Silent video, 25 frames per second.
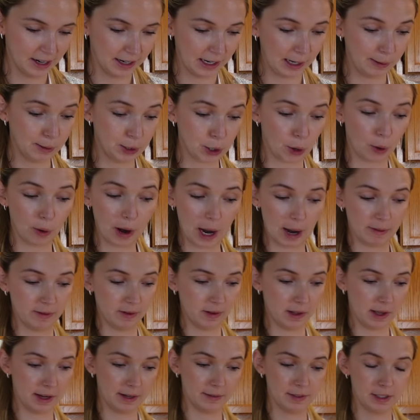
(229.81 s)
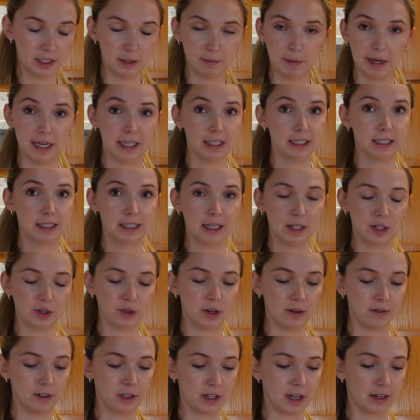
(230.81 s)
I don't have a lot of space. I don't
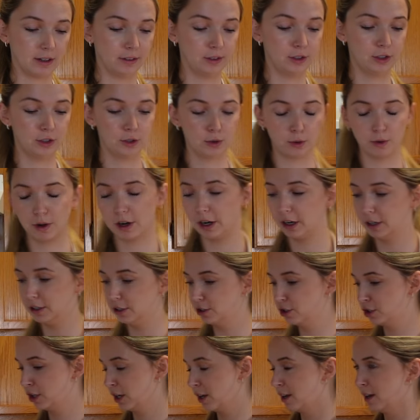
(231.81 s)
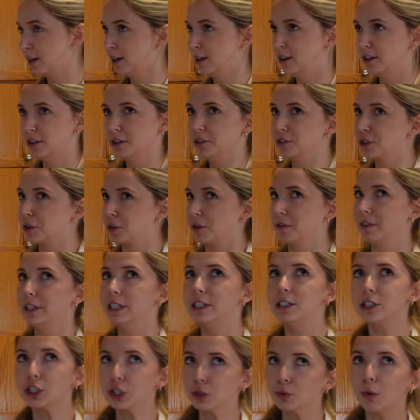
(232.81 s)
have a lot of storage. I don't have a
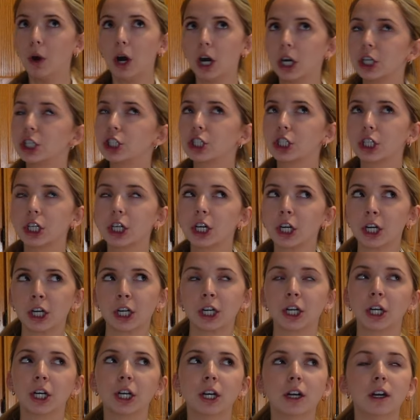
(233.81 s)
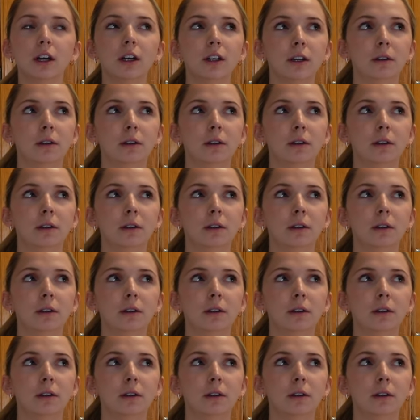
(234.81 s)
dishwasher.